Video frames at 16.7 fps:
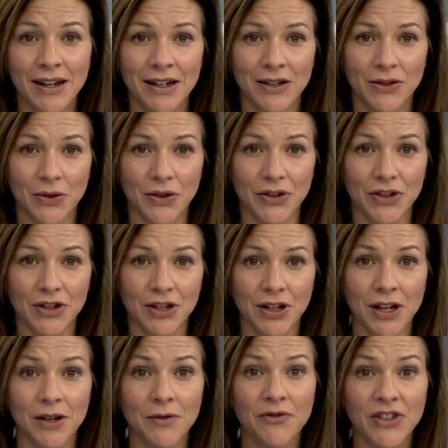North,
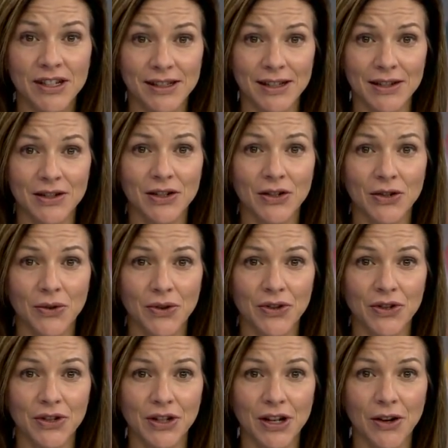uh, visit to North
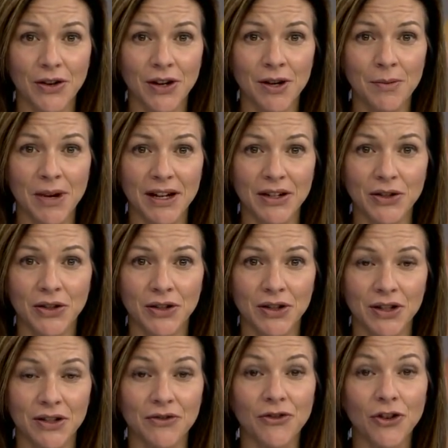Dakota, but couldn't
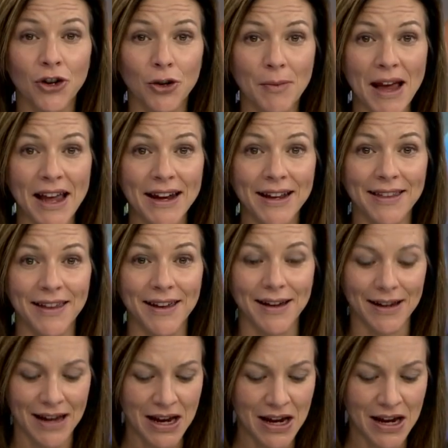confirm anything